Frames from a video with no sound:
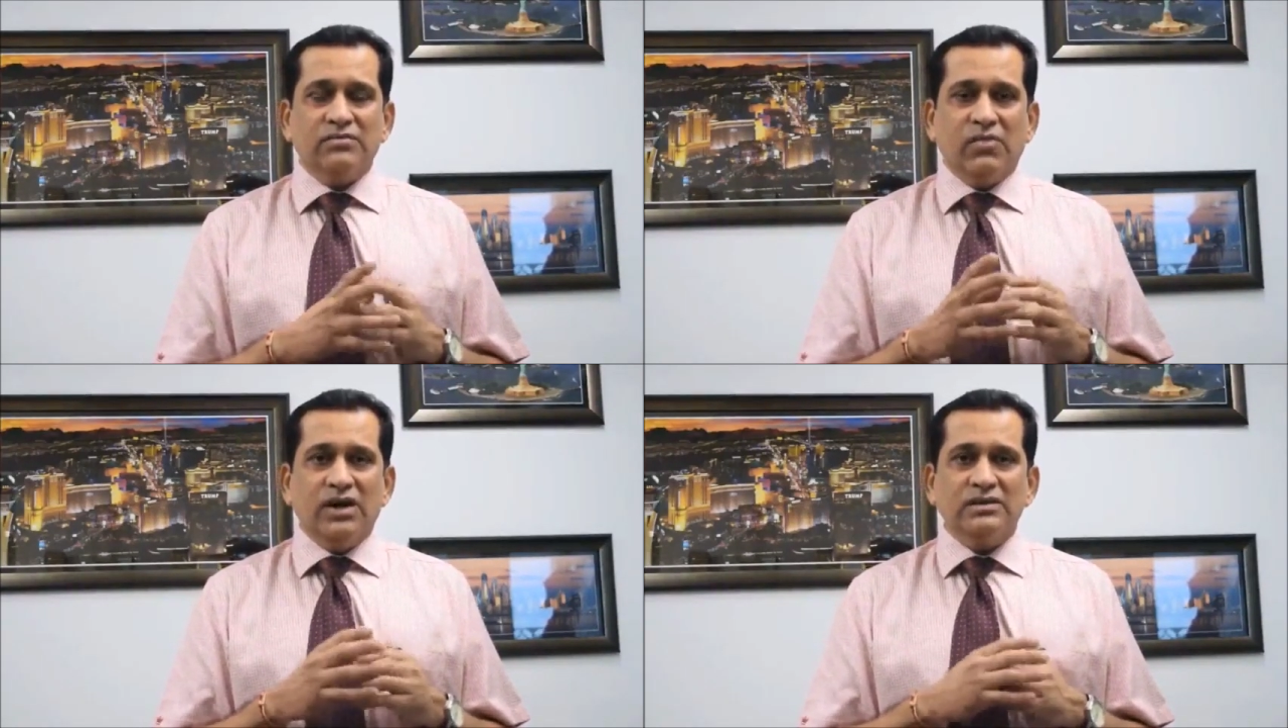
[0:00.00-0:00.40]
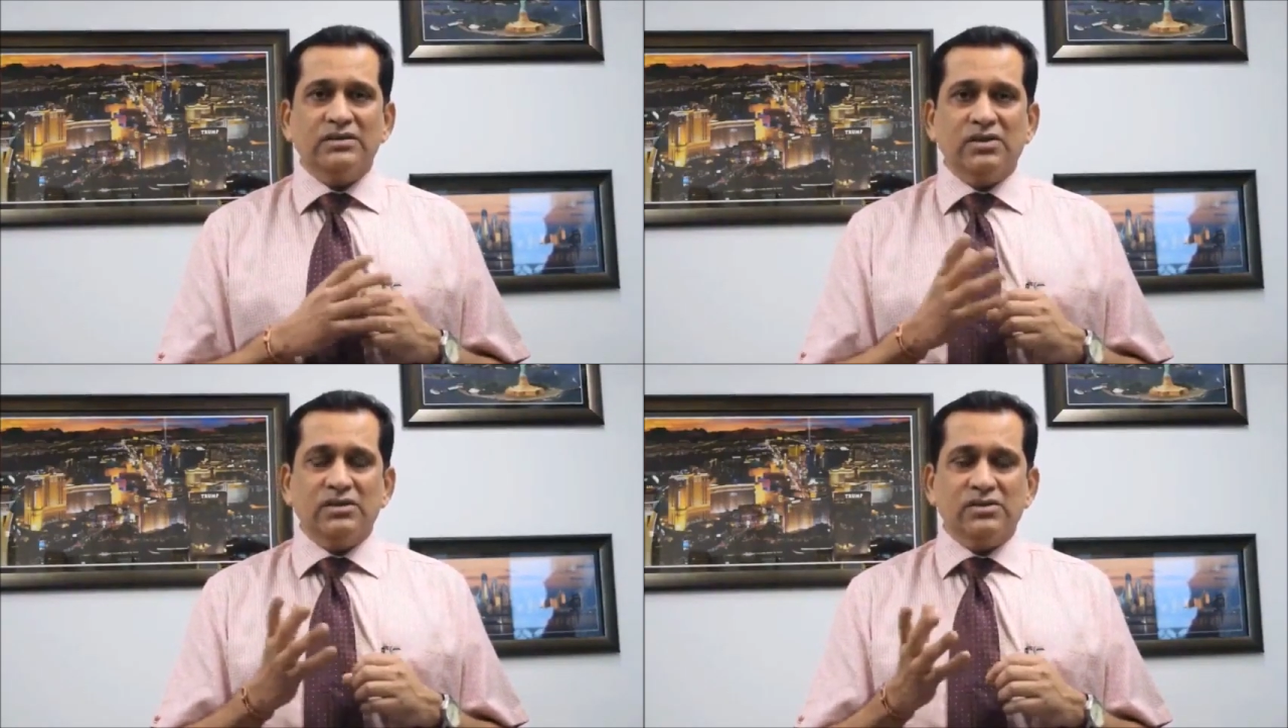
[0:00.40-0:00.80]
MERS
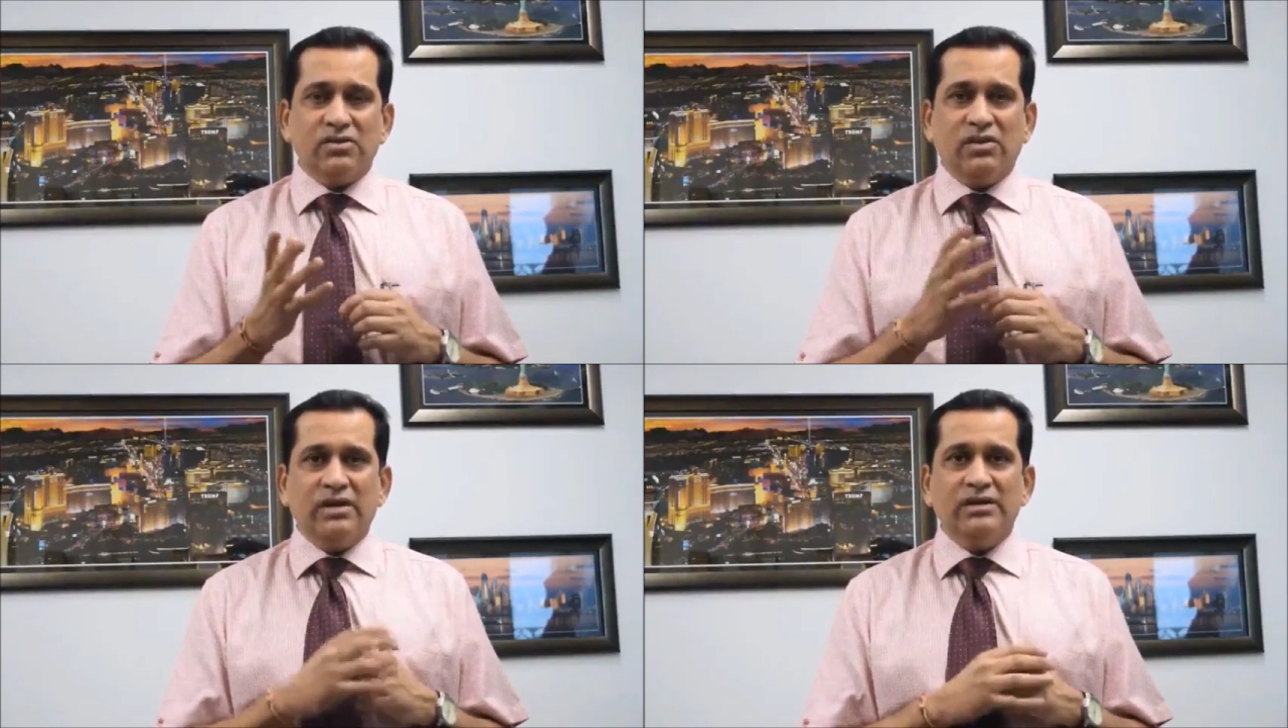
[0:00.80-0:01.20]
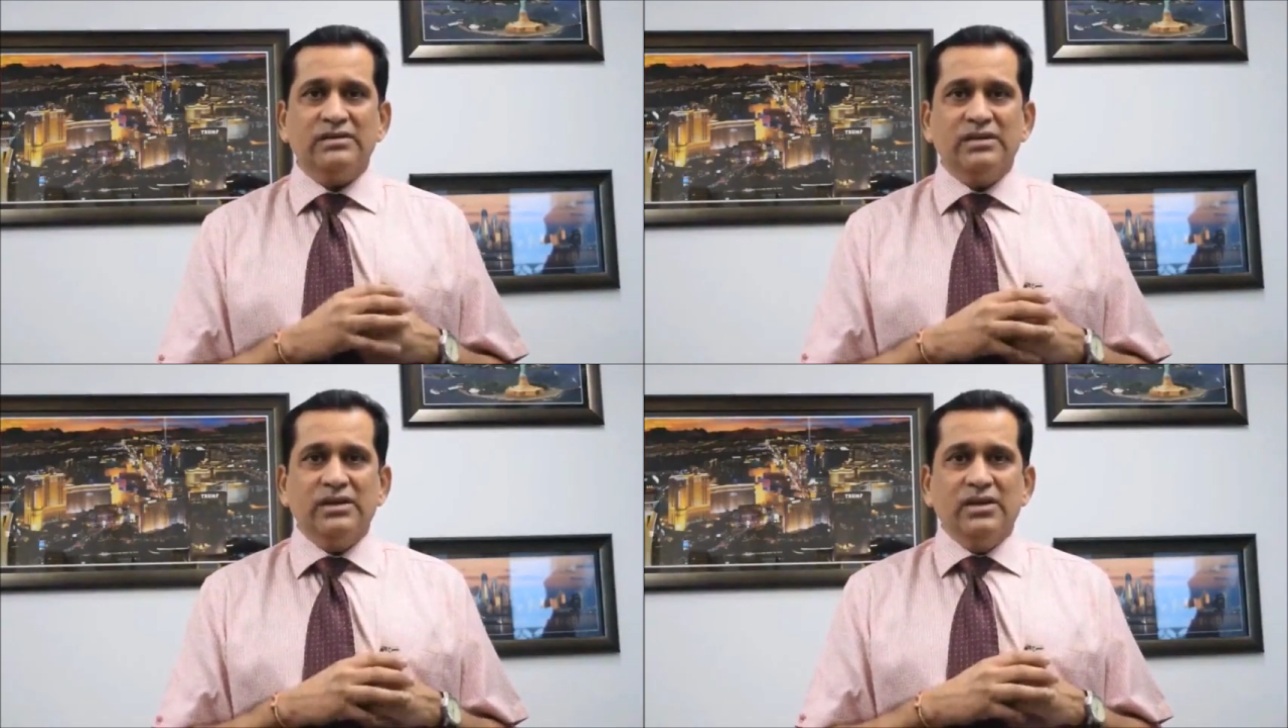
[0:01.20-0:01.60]
is also called
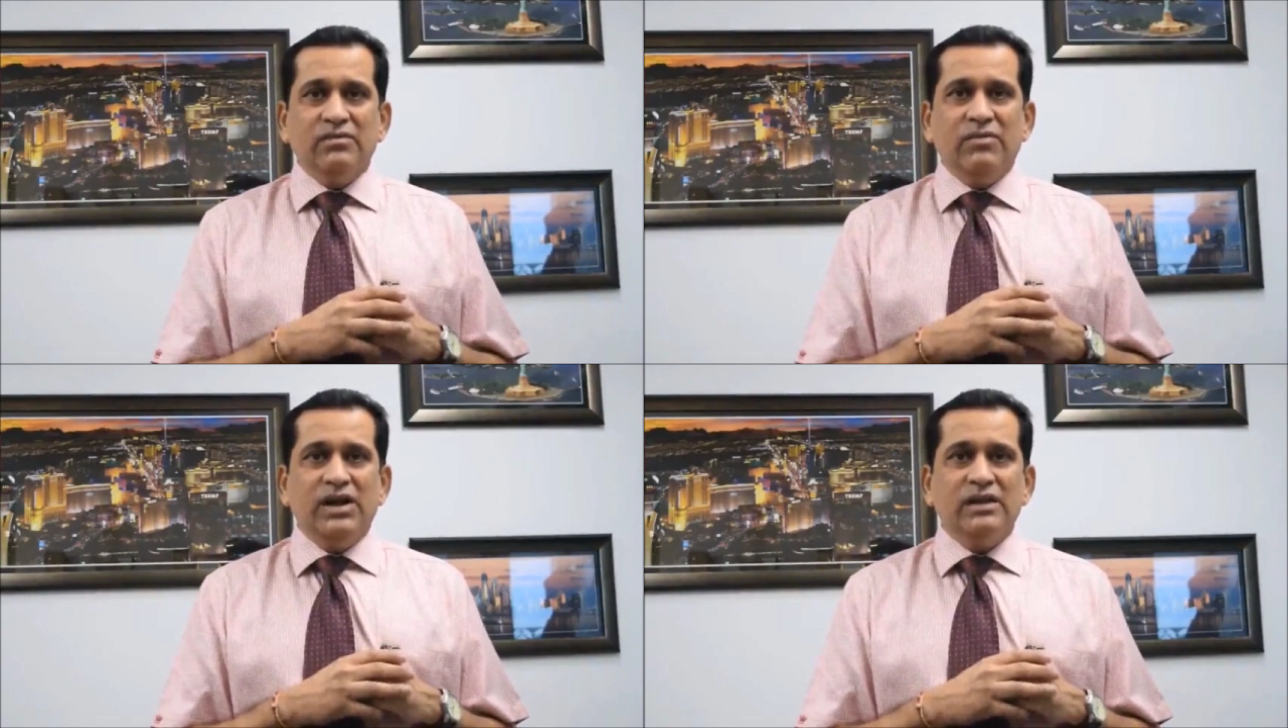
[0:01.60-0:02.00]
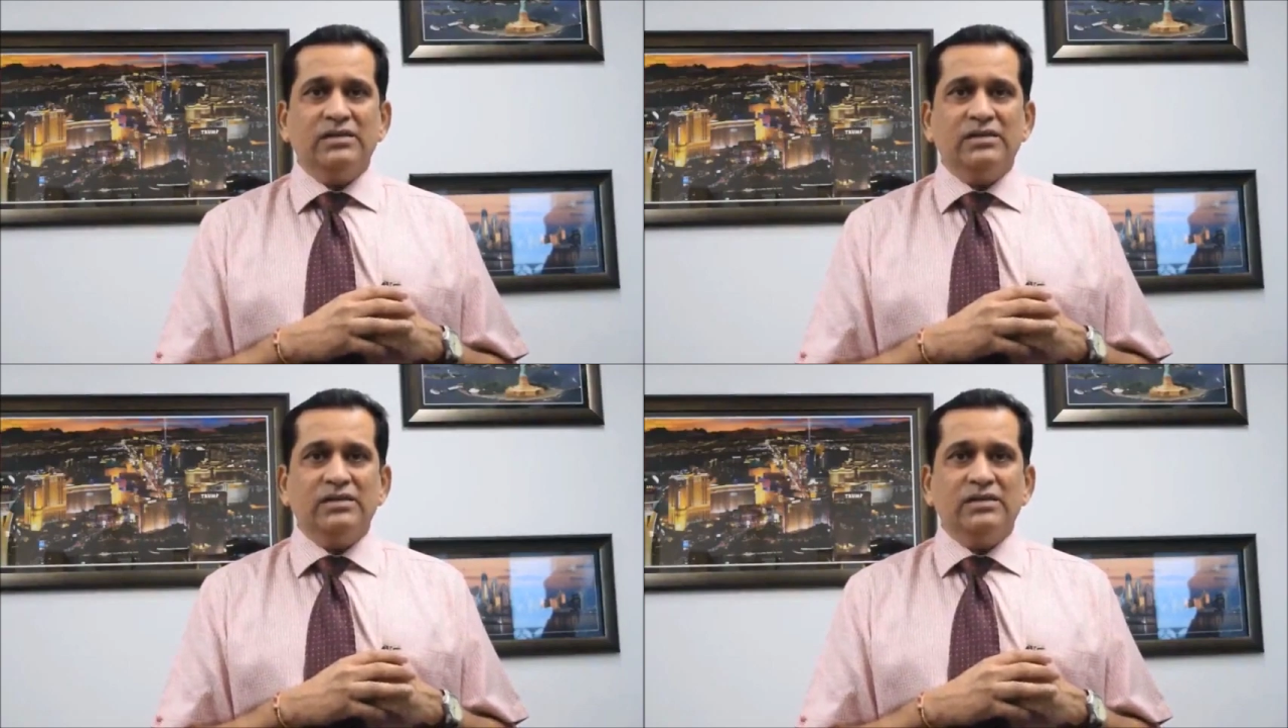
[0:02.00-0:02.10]
as Middle